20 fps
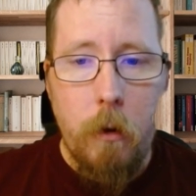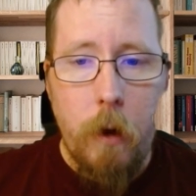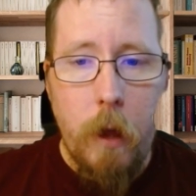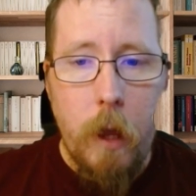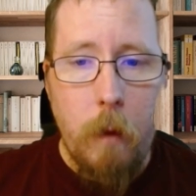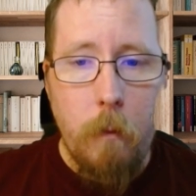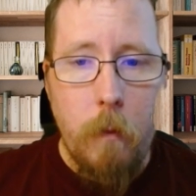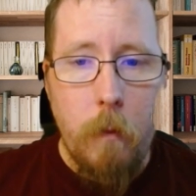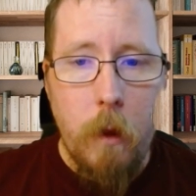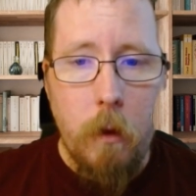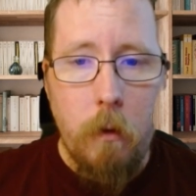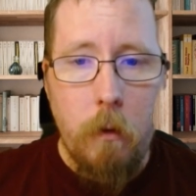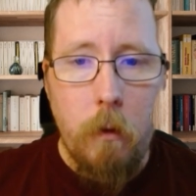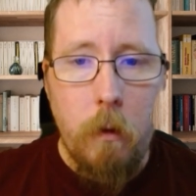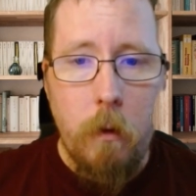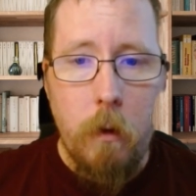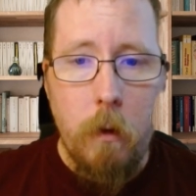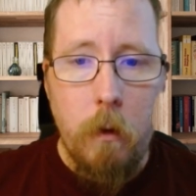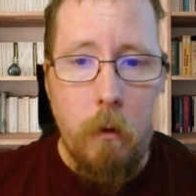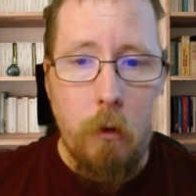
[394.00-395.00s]
claim that
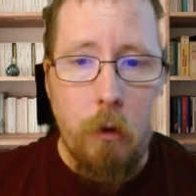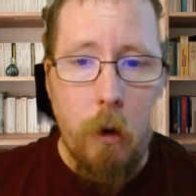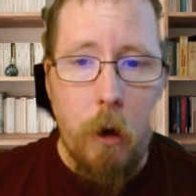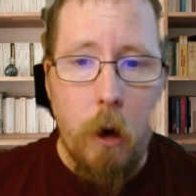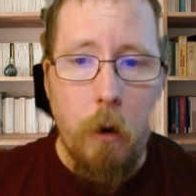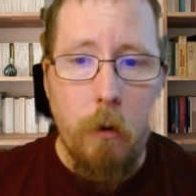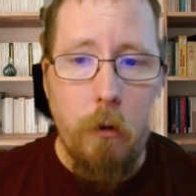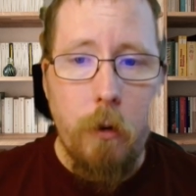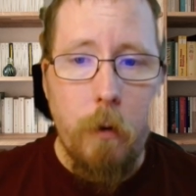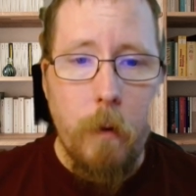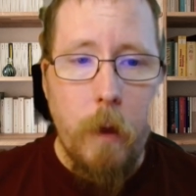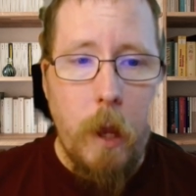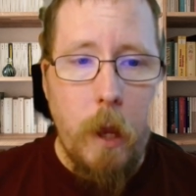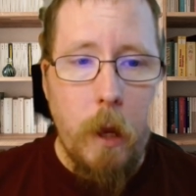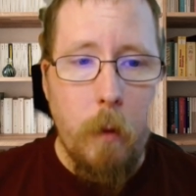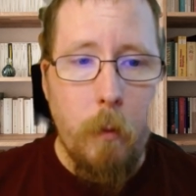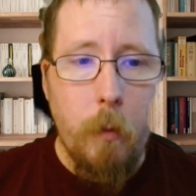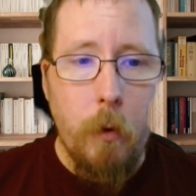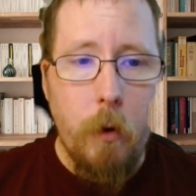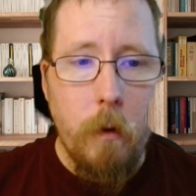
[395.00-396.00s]
the charge of
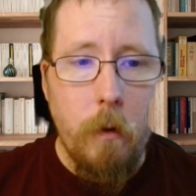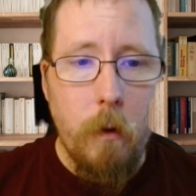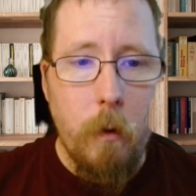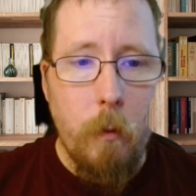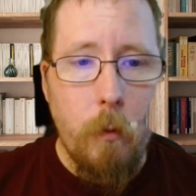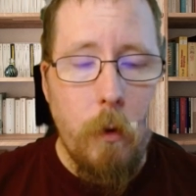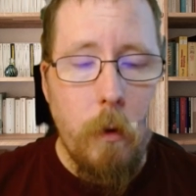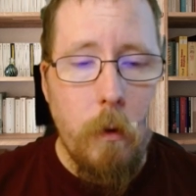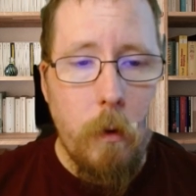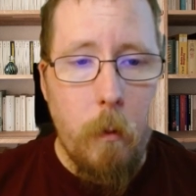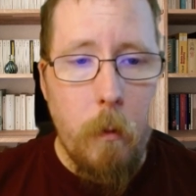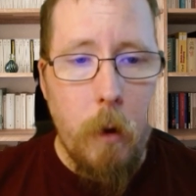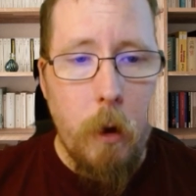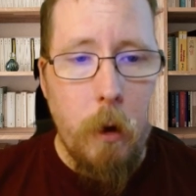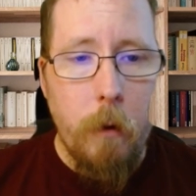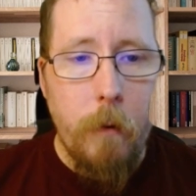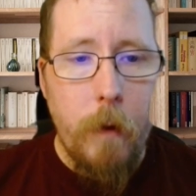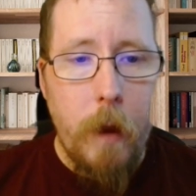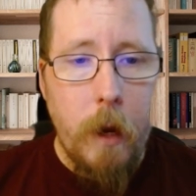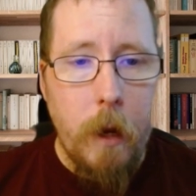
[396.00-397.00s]
cannibalism was a
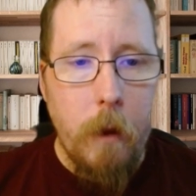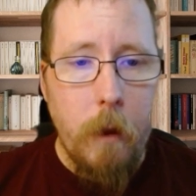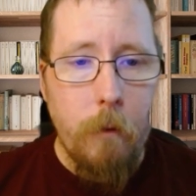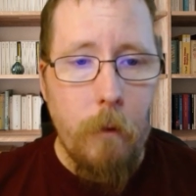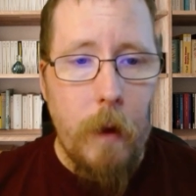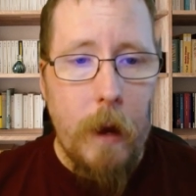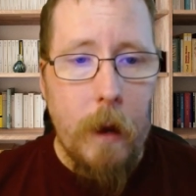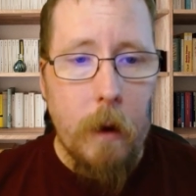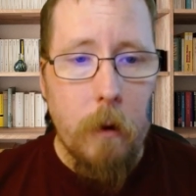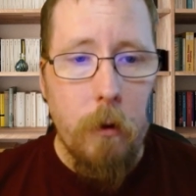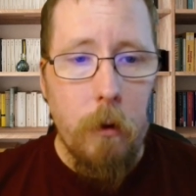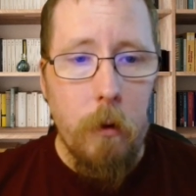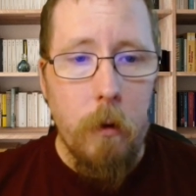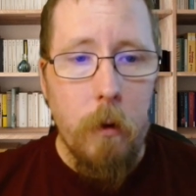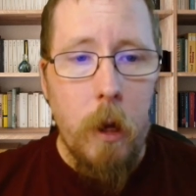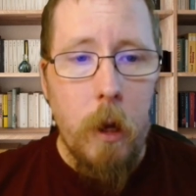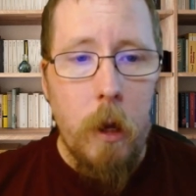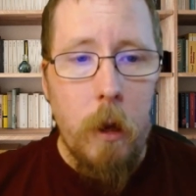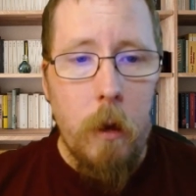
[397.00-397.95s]
motivating factor